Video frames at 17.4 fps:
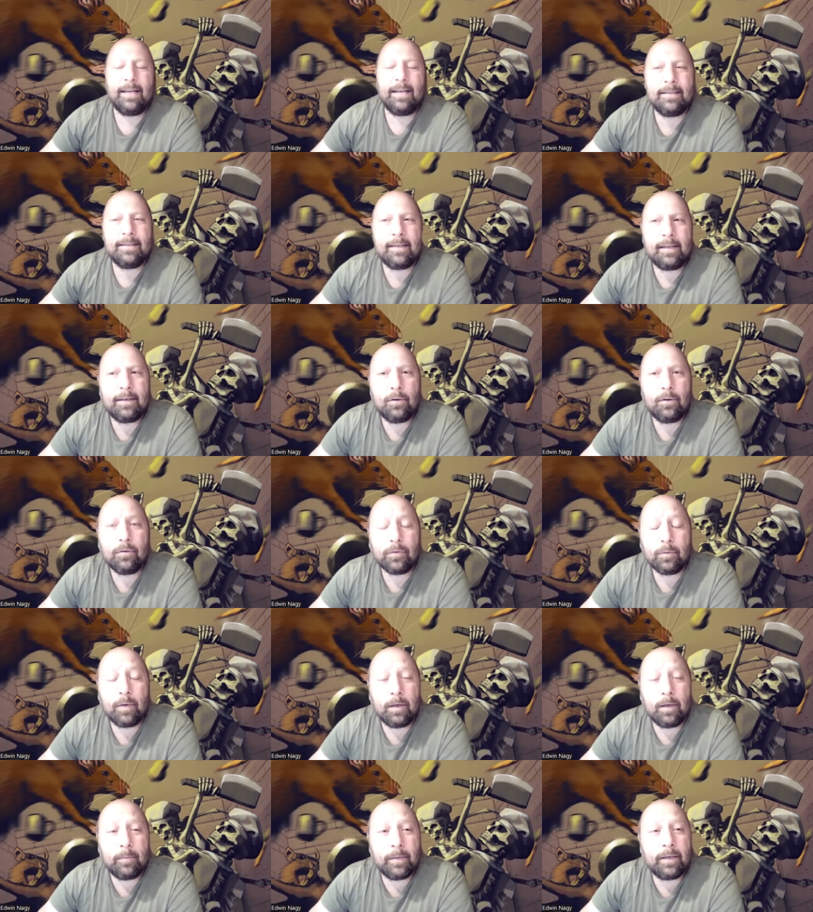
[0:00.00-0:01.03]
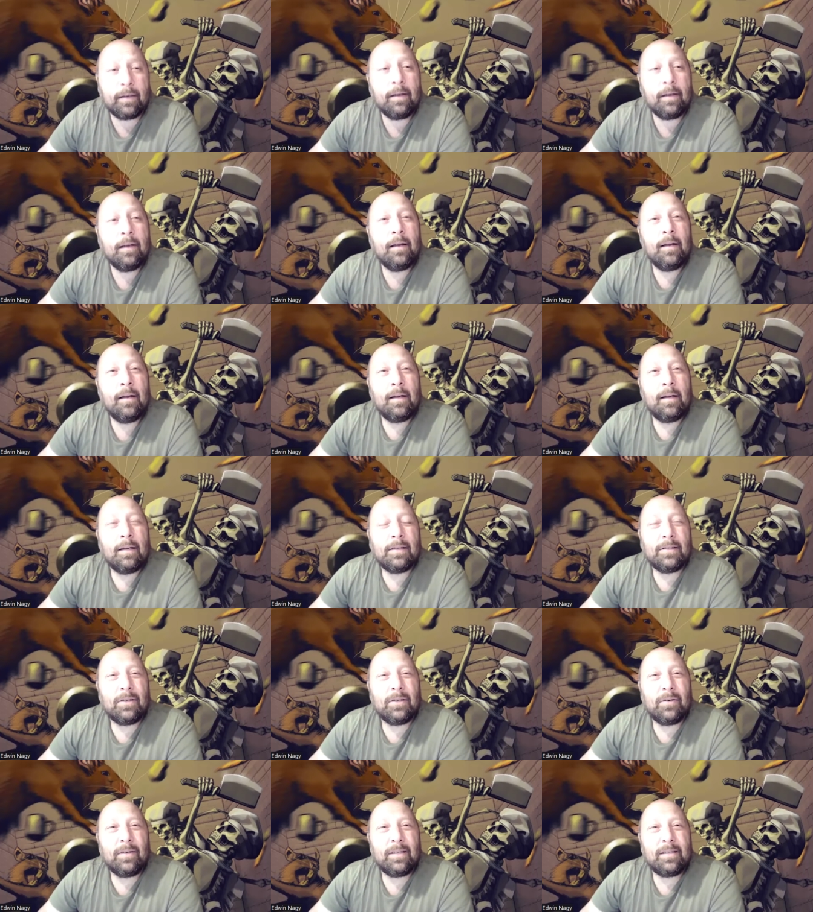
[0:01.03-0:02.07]
It's not overwhelming,
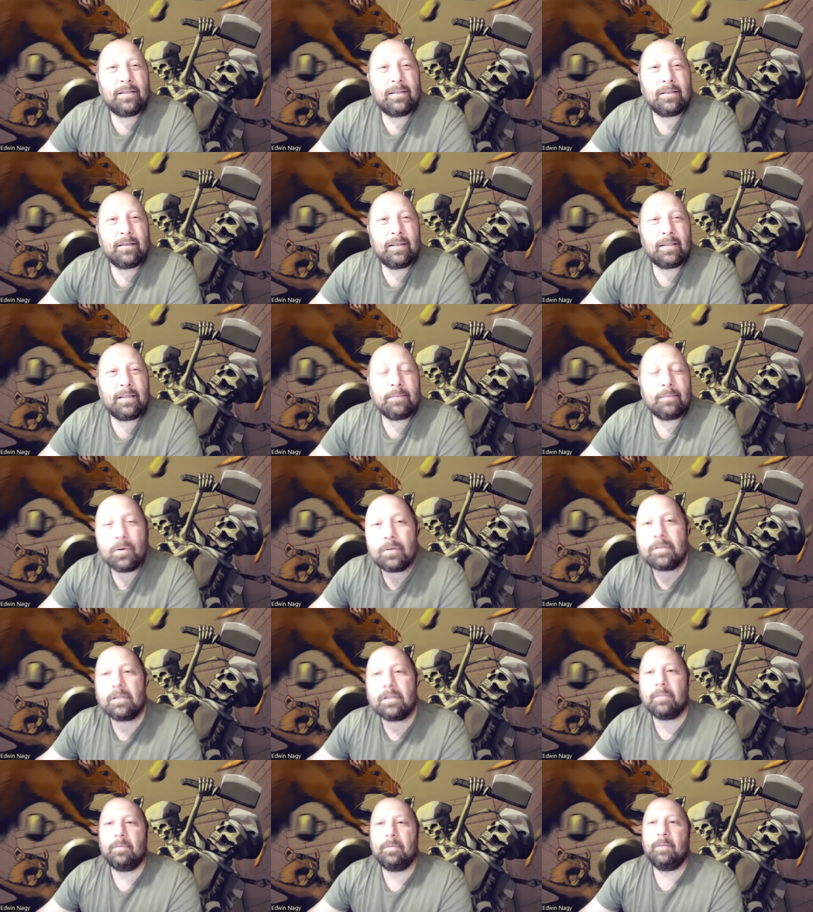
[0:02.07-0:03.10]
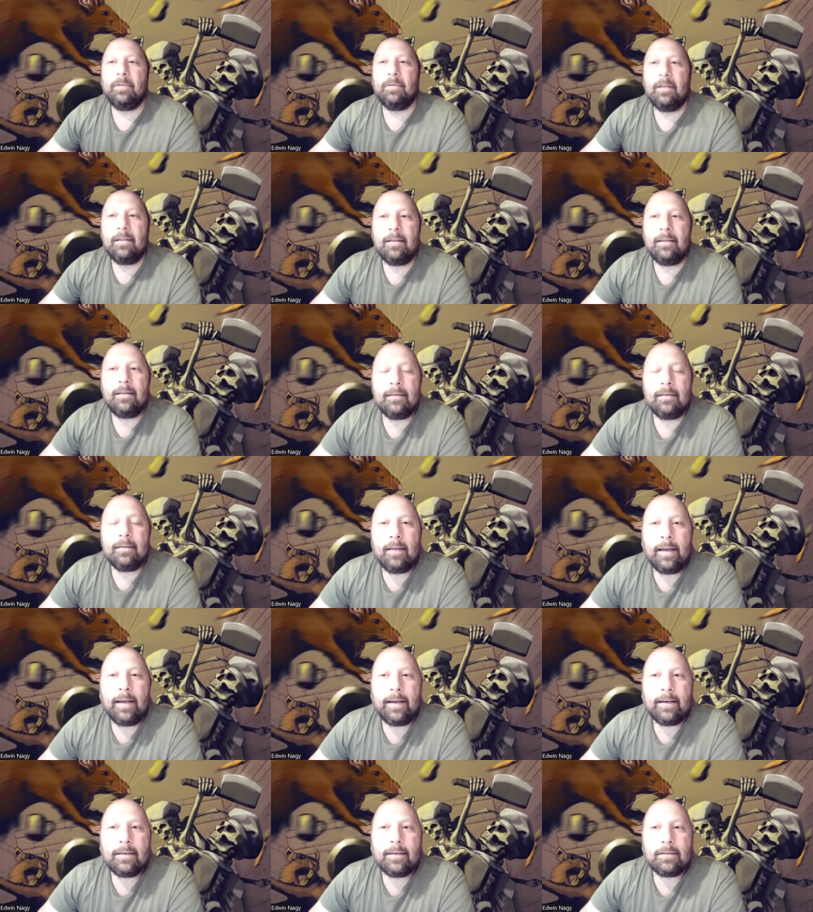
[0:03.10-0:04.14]
so it's it's mostly people I think that
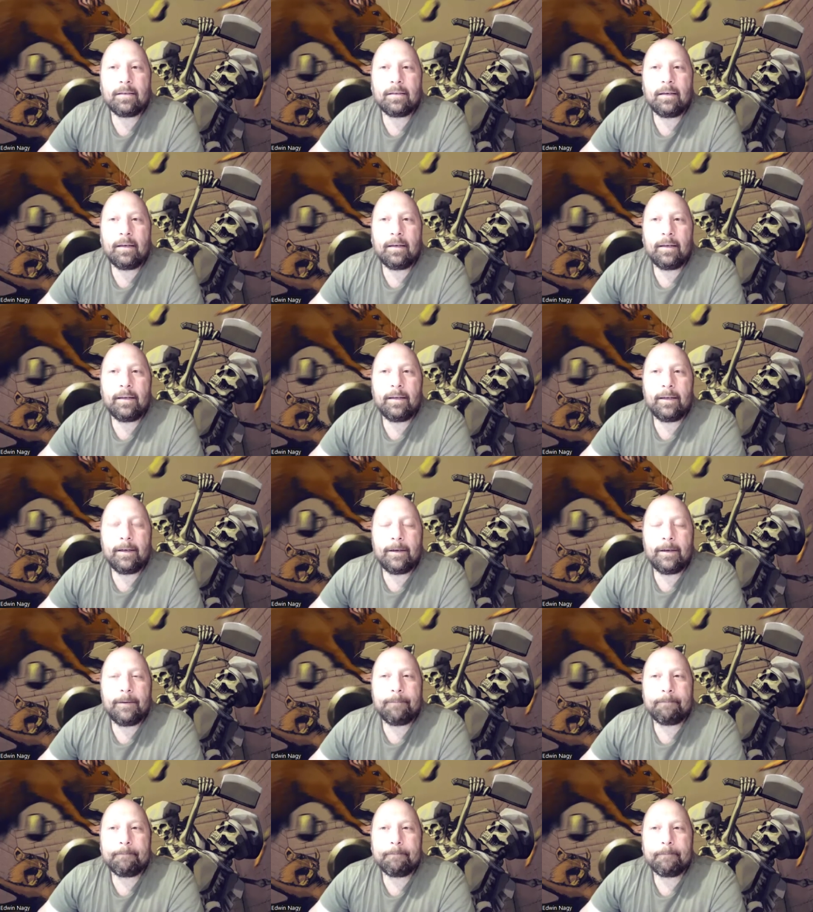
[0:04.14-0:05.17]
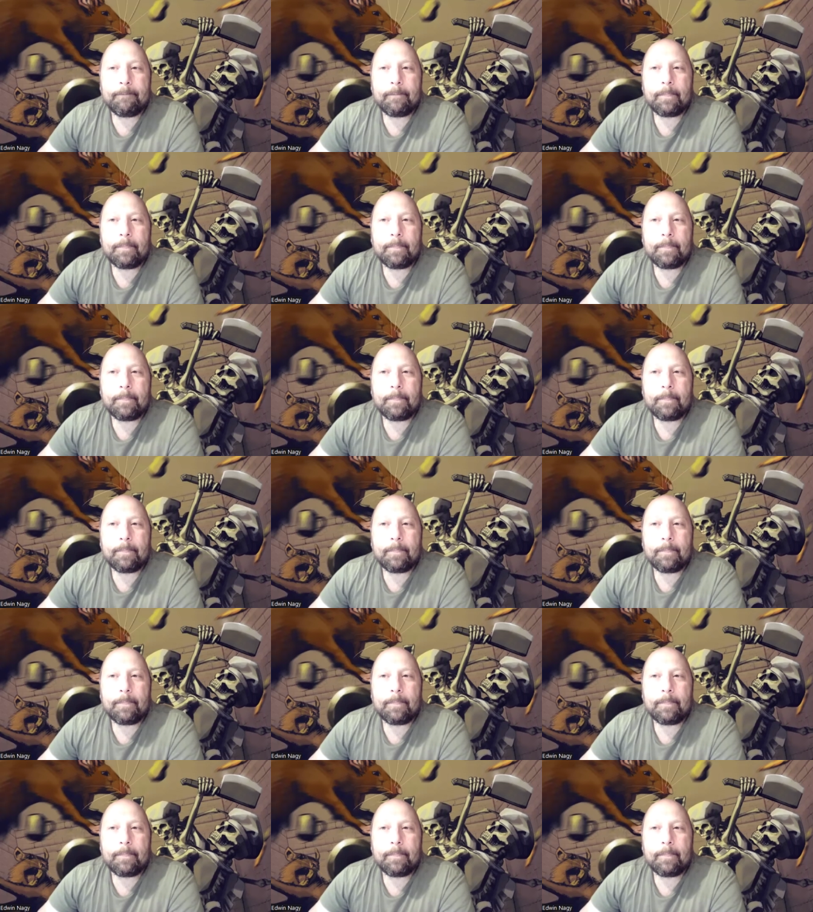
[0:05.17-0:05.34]
likes a, um,